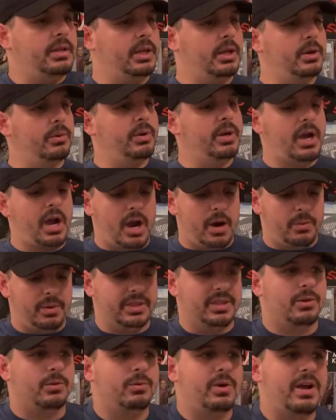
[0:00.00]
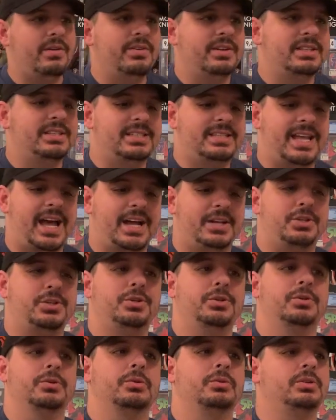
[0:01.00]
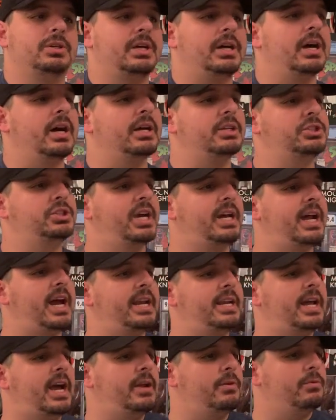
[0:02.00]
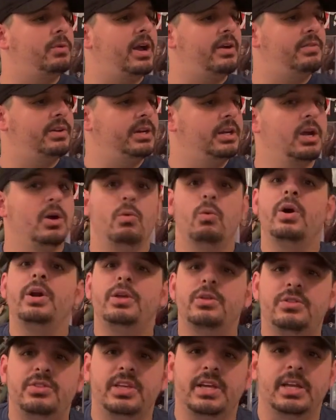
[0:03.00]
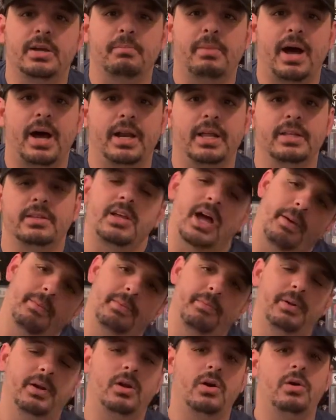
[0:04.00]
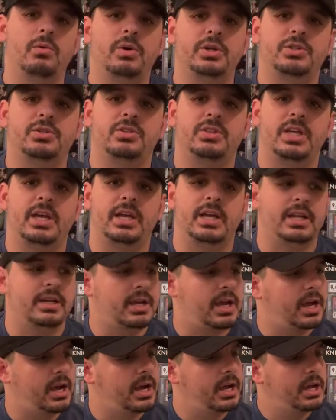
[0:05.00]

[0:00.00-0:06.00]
here we are with the Revan statue, Jedi Knight Revan. What do you think about it? Comment below on what you think, and